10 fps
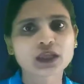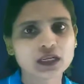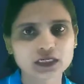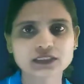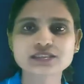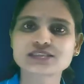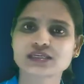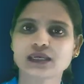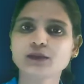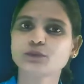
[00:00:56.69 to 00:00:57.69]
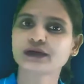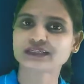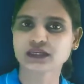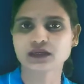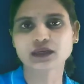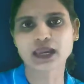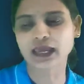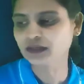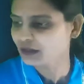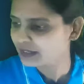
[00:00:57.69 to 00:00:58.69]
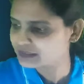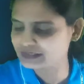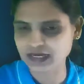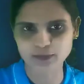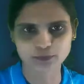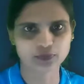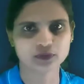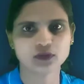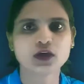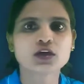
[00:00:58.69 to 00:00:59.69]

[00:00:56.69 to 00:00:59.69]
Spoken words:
Let us see by taking an example.